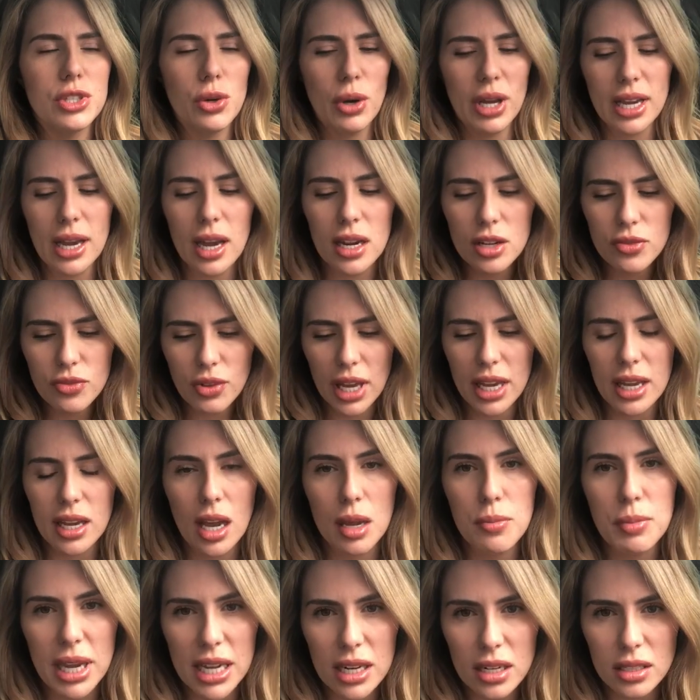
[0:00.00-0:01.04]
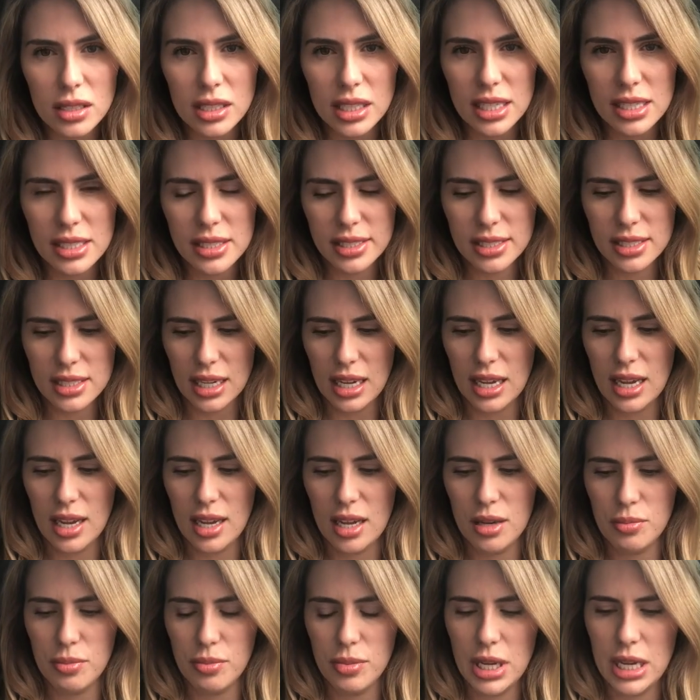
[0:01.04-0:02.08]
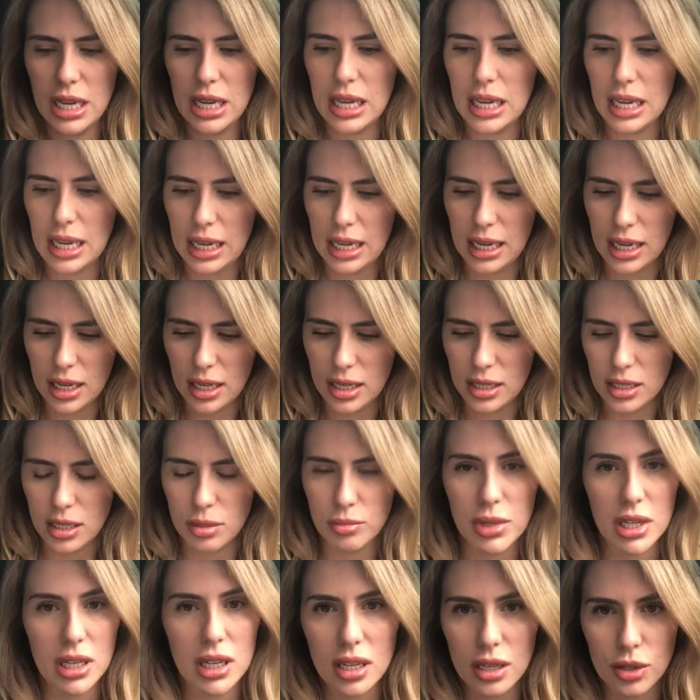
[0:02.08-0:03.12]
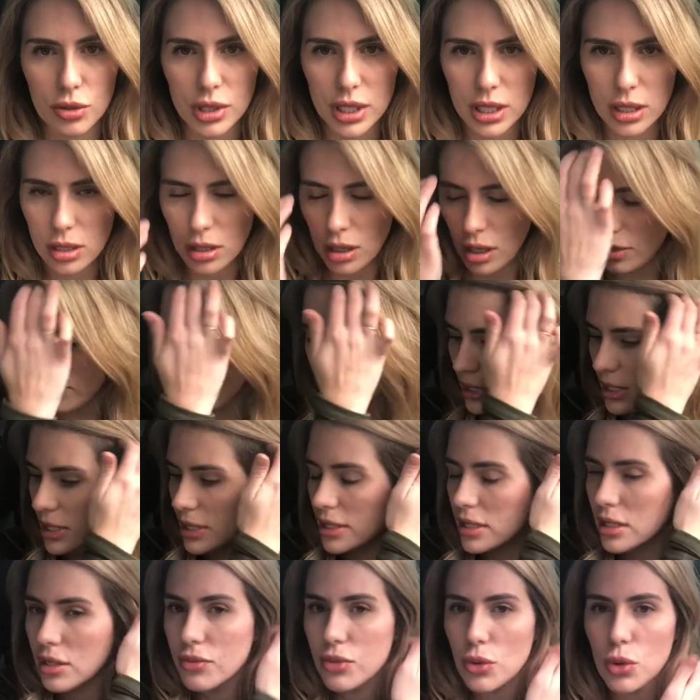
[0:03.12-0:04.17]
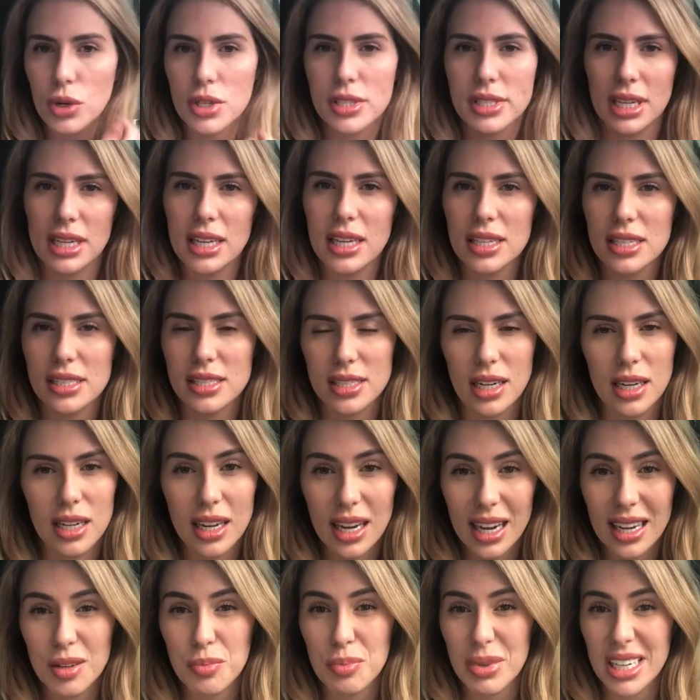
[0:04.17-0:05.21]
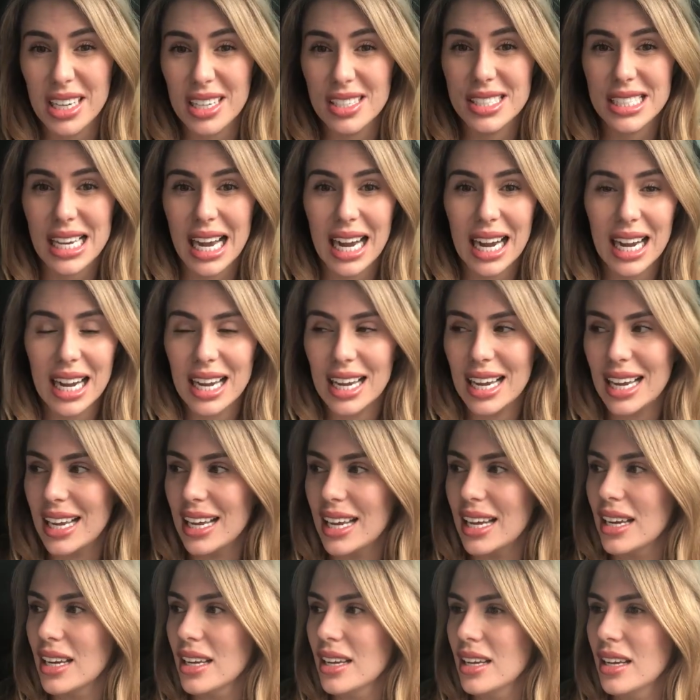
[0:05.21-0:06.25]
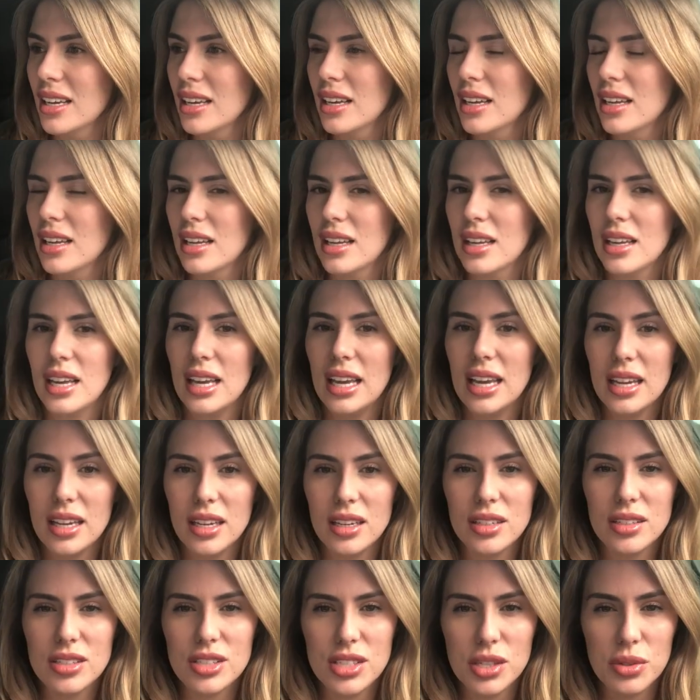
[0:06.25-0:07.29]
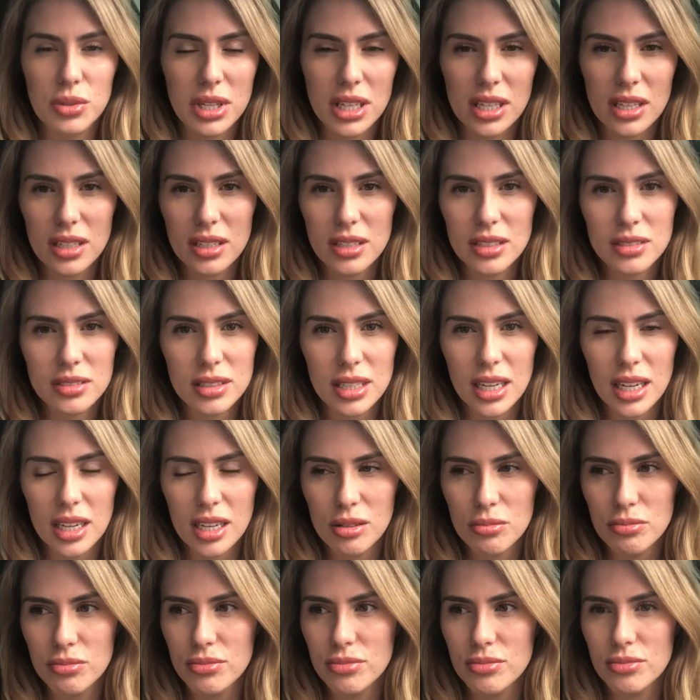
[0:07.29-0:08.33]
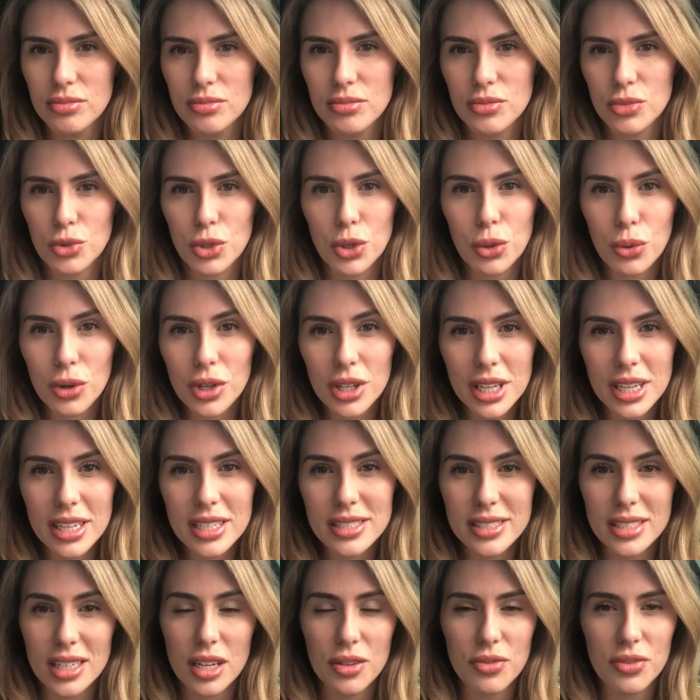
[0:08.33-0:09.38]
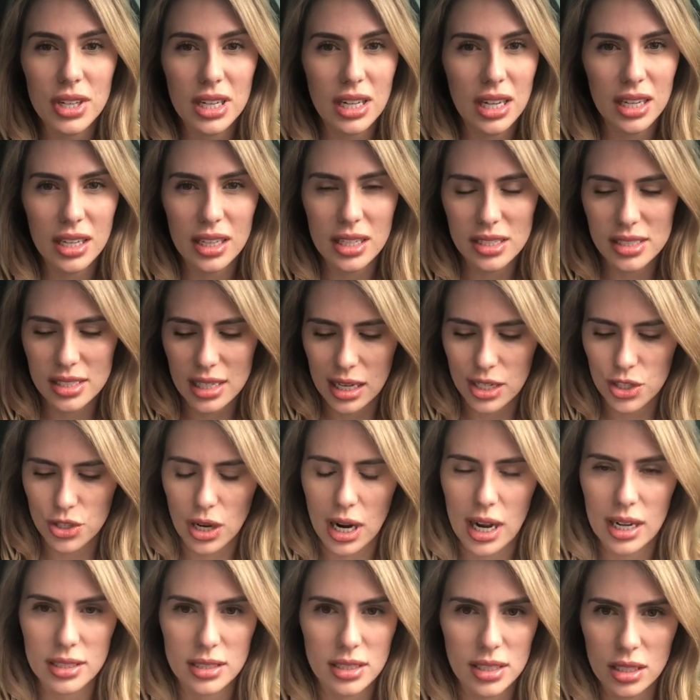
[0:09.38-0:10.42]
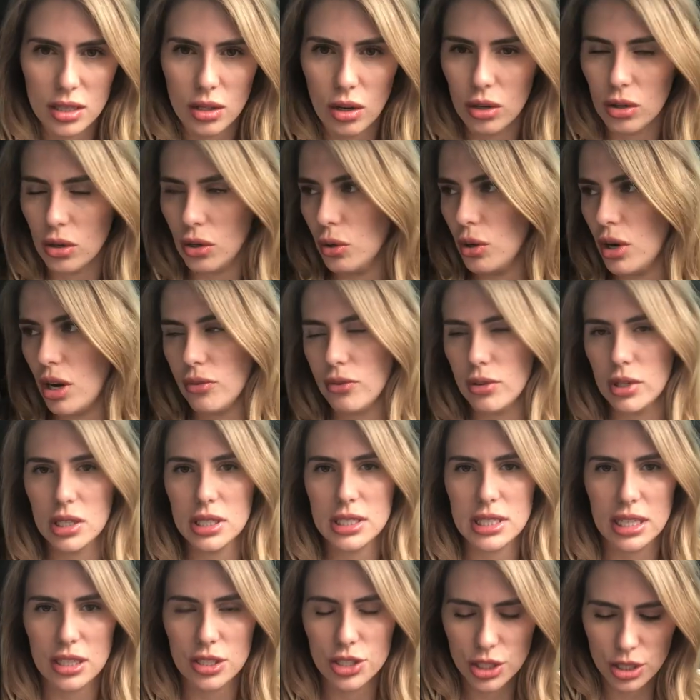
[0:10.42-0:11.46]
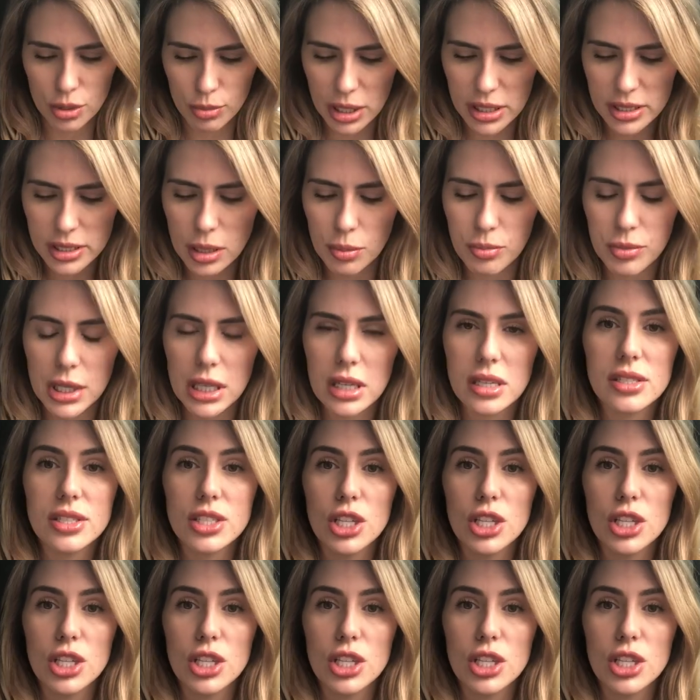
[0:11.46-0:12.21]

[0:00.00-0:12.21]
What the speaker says: I kind of I made a list and I'm going to kind of read it off because of course I need a study guide because I hate doing recording stuff and I get sidetracked and I'll go off on a tangent about something.